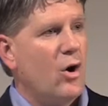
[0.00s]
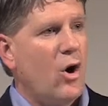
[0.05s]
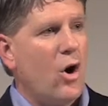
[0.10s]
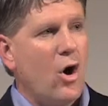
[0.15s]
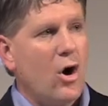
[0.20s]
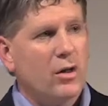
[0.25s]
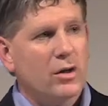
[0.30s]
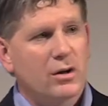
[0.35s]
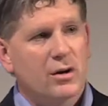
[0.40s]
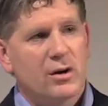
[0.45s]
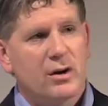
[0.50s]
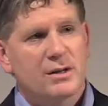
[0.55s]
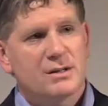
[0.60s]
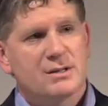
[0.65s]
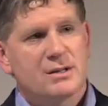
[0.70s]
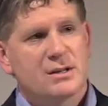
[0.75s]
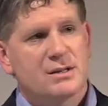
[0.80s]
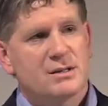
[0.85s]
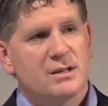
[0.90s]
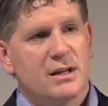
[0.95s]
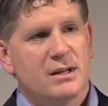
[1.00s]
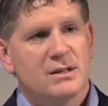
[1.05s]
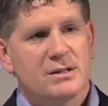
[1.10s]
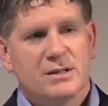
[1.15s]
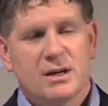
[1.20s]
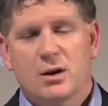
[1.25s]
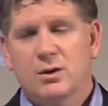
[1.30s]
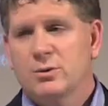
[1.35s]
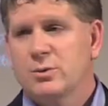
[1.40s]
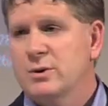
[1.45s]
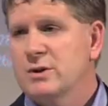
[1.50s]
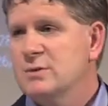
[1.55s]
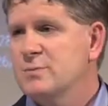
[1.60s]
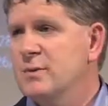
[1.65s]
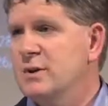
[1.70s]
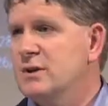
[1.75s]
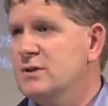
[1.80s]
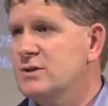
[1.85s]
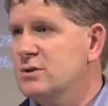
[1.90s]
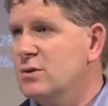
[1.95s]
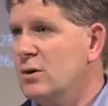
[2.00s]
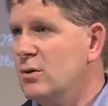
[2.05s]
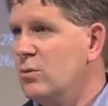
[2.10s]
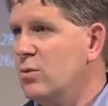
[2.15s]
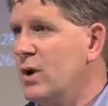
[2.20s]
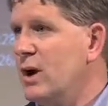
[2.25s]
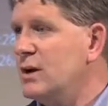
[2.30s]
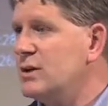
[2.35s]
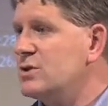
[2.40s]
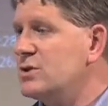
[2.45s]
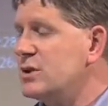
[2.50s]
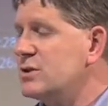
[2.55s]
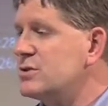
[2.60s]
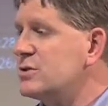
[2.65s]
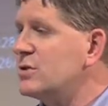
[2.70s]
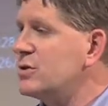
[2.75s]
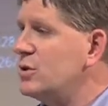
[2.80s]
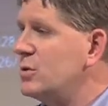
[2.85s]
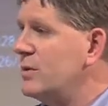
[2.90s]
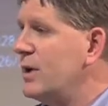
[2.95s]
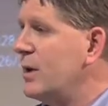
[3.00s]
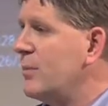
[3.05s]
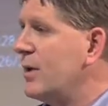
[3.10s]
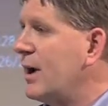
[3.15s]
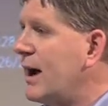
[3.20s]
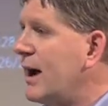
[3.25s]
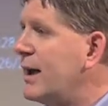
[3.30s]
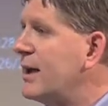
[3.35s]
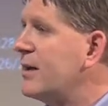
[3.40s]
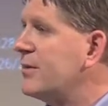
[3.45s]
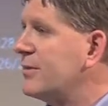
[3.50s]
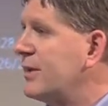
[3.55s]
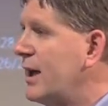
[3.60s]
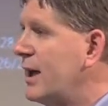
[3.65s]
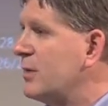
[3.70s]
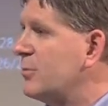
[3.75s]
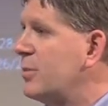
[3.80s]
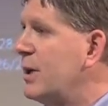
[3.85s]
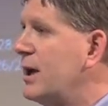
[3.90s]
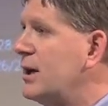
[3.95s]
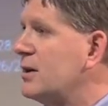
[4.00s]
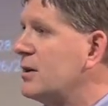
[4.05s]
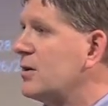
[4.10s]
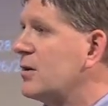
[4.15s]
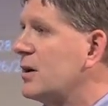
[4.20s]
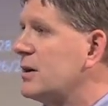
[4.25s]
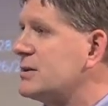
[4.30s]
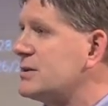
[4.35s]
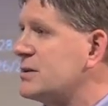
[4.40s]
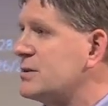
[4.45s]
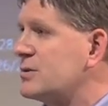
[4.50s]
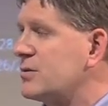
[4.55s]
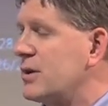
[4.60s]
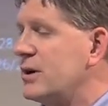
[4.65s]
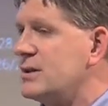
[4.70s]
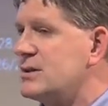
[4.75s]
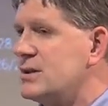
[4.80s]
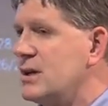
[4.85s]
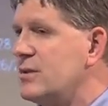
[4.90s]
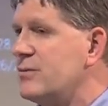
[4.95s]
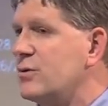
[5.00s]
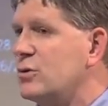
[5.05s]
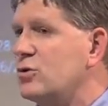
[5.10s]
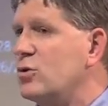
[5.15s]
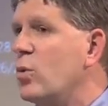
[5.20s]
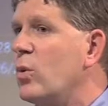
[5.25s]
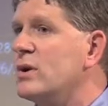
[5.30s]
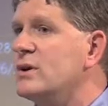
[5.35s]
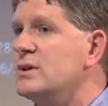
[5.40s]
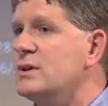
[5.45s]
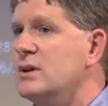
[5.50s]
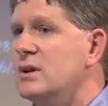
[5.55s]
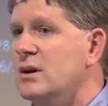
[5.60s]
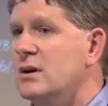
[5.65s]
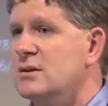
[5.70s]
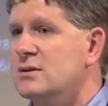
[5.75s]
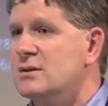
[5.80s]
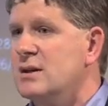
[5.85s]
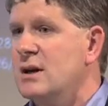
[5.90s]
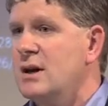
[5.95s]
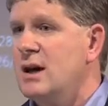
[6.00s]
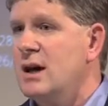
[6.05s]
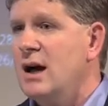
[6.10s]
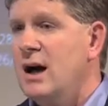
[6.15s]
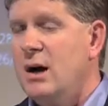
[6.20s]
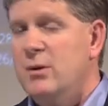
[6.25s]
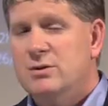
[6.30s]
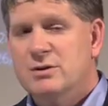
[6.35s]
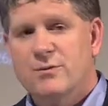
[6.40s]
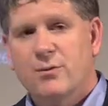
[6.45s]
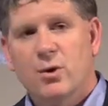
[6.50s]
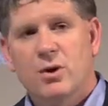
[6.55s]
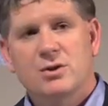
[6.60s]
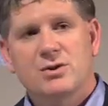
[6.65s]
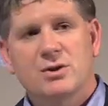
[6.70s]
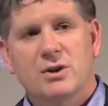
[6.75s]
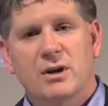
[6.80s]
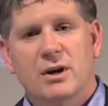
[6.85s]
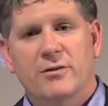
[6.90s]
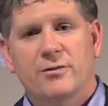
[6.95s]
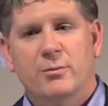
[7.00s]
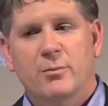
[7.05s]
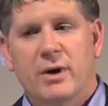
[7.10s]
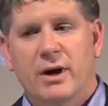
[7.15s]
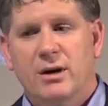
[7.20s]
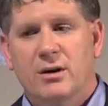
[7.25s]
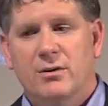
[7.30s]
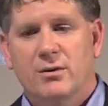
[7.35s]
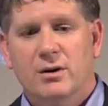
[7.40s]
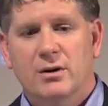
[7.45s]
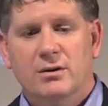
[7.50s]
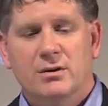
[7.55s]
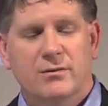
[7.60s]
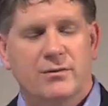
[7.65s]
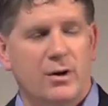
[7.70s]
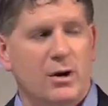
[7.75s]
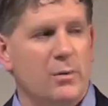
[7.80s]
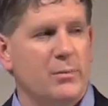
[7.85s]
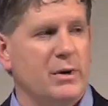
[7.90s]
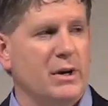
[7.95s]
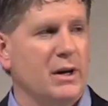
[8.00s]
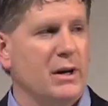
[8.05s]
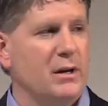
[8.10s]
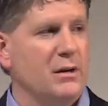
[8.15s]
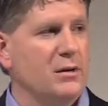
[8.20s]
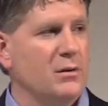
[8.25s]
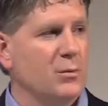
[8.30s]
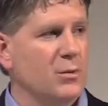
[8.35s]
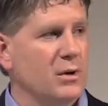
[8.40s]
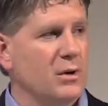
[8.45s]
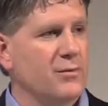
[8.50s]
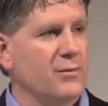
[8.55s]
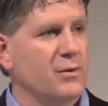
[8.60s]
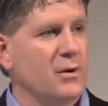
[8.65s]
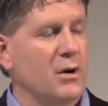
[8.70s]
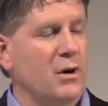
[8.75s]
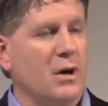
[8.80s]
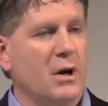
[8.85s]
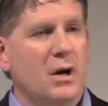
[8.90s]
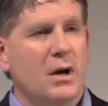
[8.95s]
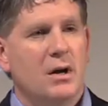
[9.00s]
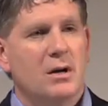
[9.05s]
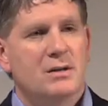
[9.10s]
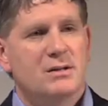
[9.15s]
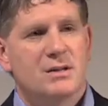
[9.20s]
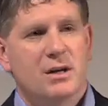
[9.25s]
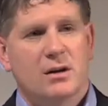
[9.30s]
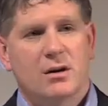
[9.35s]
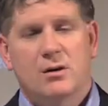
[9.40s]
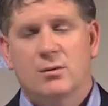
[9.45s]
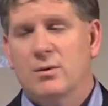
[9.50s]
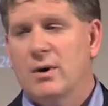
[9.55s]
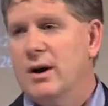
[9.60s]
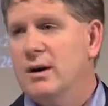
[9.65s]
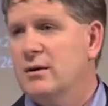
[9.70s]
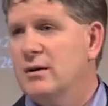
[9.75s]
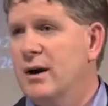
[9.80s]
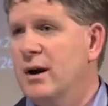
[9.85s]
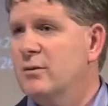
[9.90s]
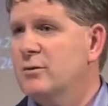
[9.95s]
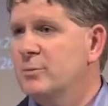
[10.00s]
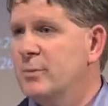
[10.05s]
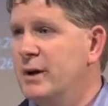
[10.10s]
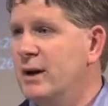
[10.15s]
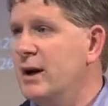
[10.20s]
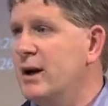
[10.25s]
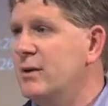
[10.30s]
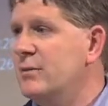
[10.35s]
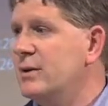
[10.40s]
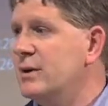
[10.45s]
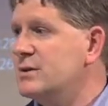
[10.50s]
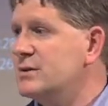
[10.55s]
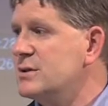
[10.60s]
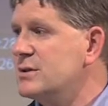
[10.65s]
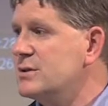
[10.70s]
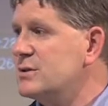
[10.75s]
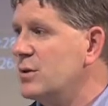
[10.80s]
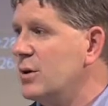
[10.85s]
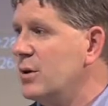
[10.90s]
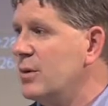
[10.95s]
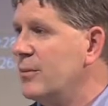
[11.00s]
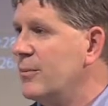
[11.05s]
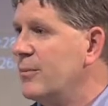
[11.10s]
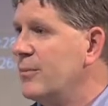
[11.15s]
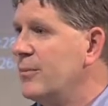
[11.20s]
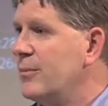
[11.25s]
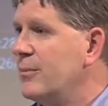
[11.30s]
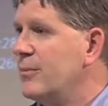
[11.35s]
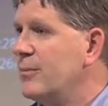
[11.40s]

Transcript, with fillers: all across this state, southwest Minnesota, Rochester, you name it. I have campaigned across this great state for 20 years. I was fortunate enough in my career at the very beginning to work for Senator Rod Grams, may God rest his soul.